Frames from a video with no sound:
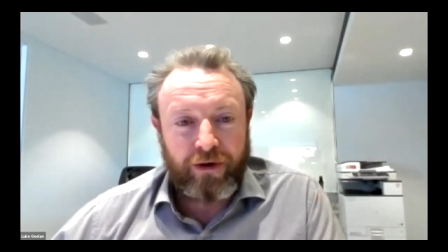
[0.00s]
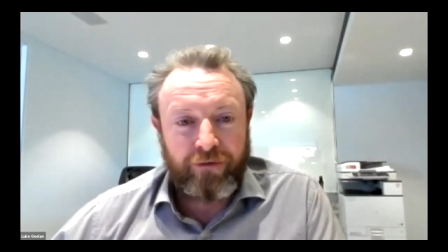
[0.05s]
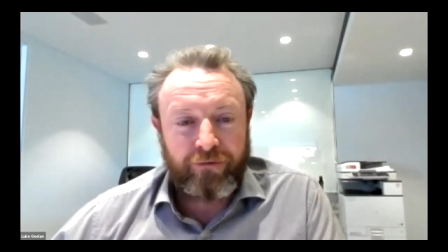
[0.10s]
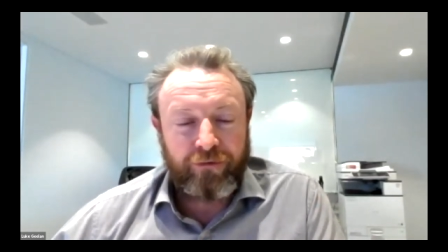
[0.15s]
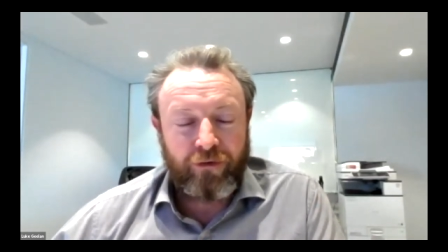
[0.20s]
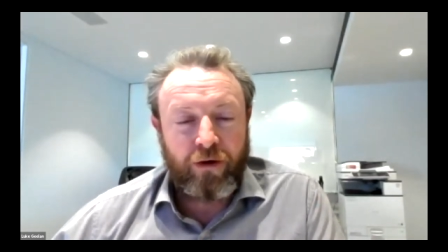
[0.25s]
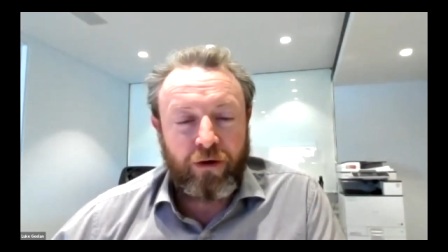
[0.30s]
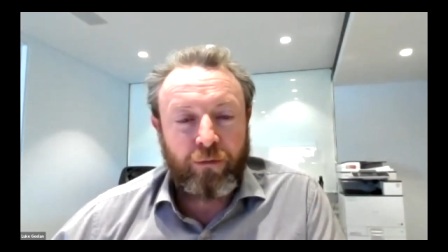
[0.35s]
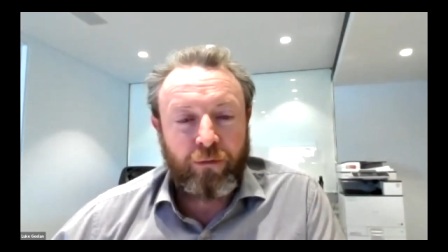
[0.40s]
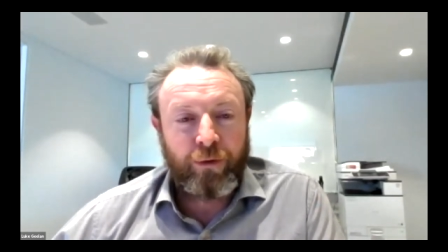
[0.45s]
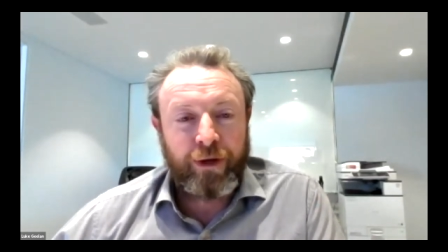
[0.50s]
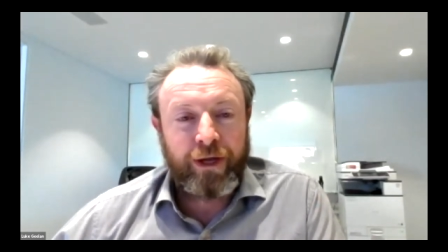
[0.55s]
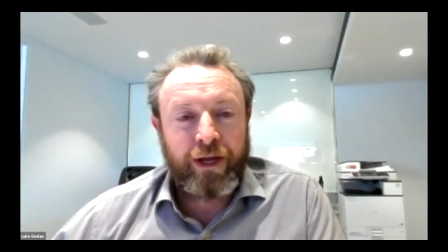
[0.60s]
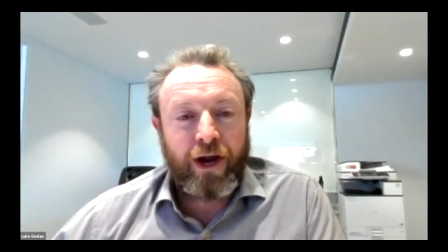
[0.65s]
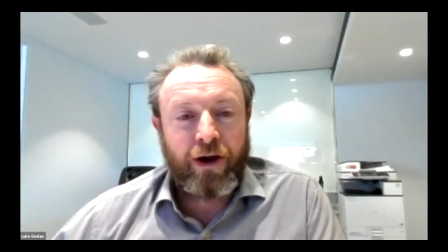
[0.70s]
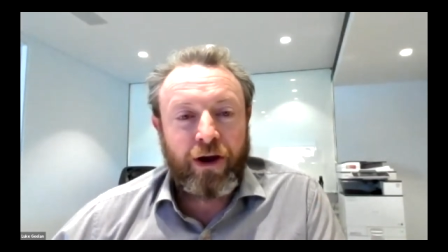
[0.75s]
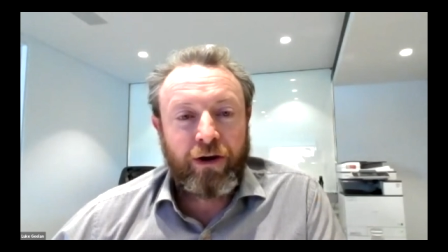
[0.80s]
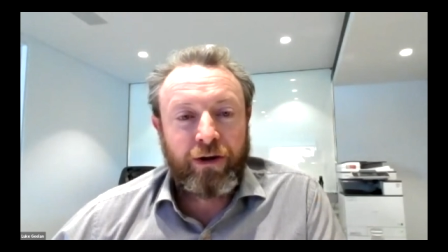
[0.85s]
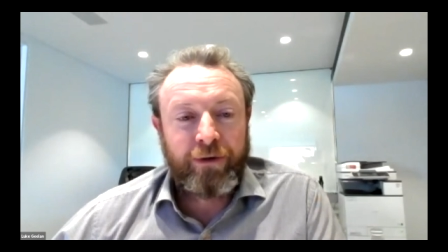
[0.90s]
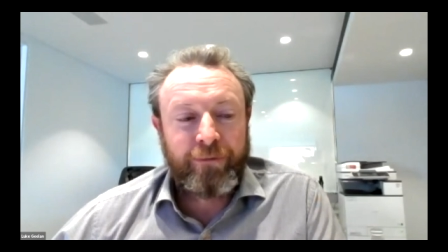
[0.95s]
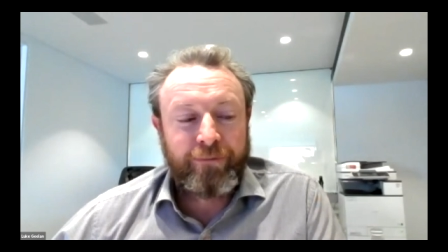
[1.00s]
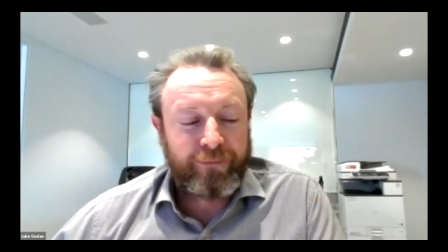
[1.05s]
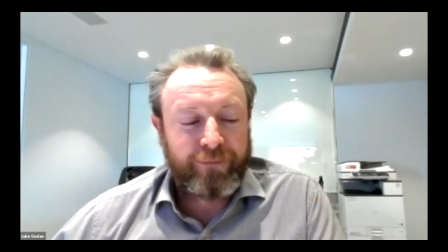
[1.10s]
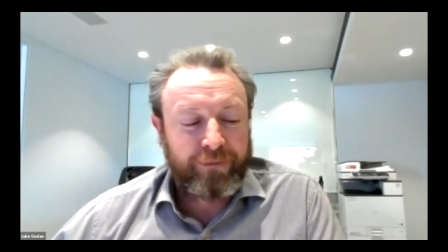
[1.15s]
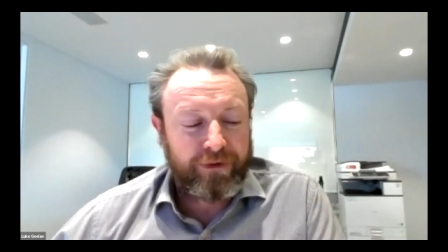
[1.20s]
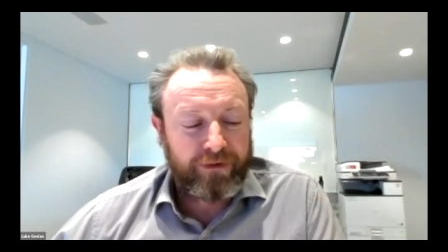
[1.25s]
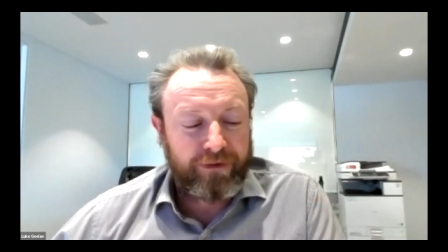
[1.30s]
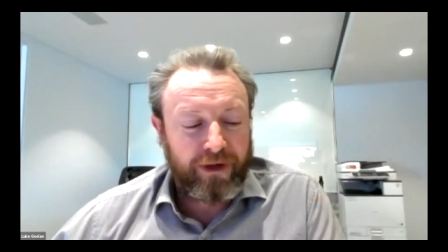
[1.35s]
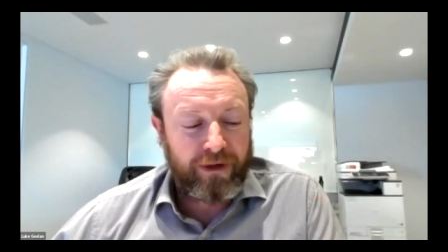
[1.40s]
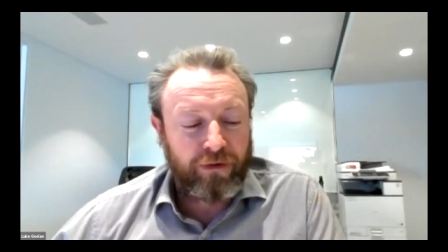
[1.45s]
I find, when we go to
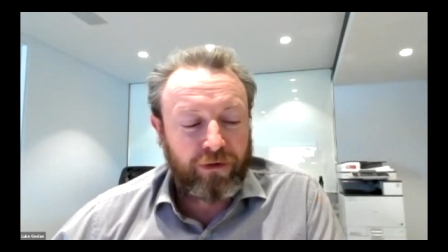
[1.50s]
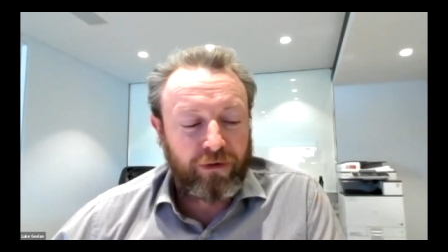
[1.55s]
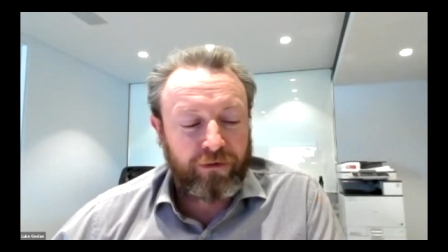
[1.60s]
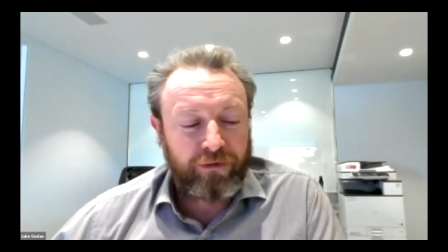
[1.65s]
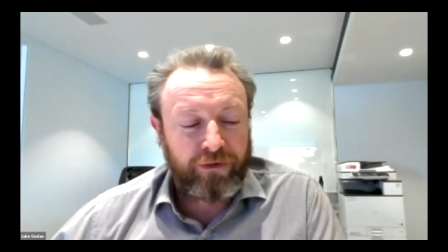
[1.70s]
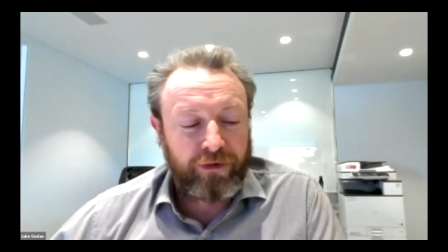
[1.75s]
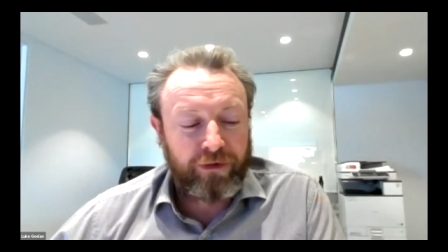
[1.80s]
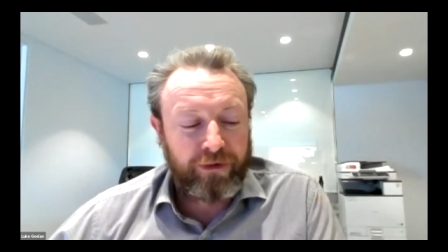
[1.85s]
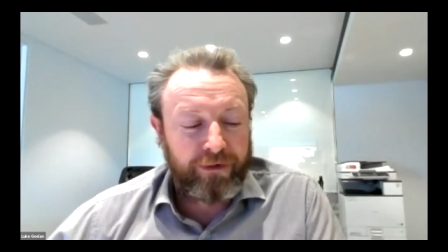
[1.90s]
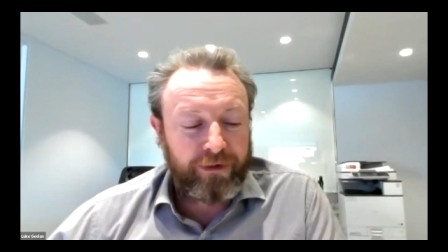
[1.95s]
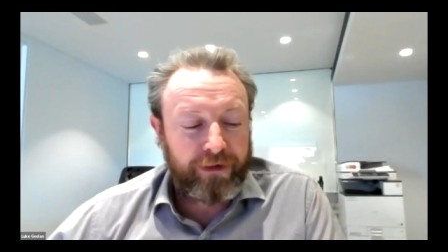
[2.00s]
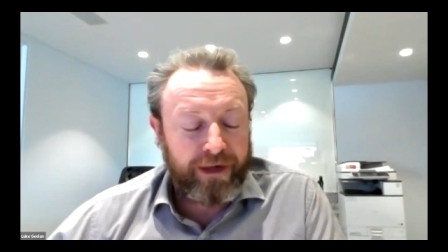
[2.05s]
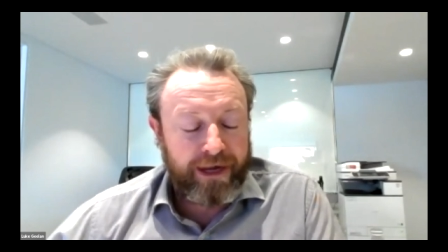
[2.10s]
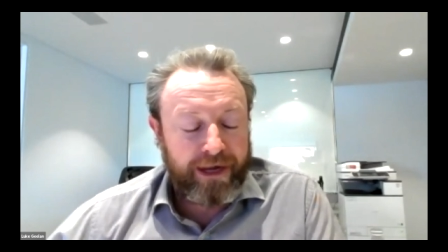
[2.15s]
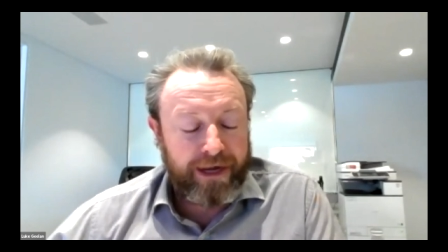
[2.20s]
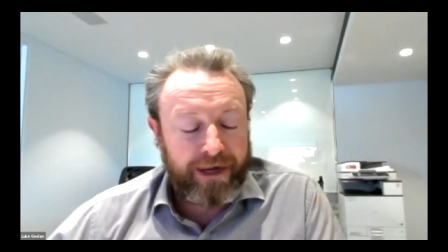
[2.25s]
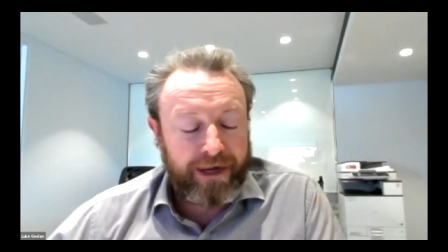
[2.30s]
a lot of the